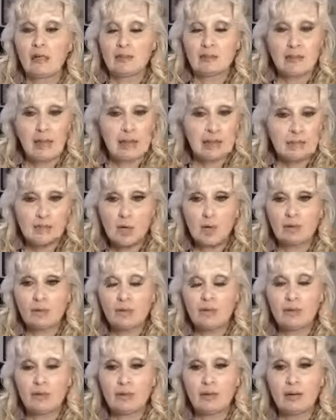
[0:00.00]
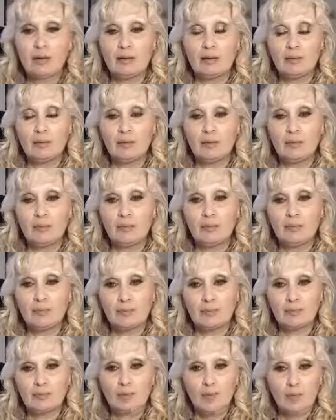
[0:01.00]
That's holding you accountable.
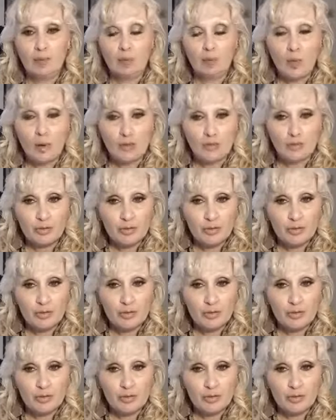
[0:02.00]
Whether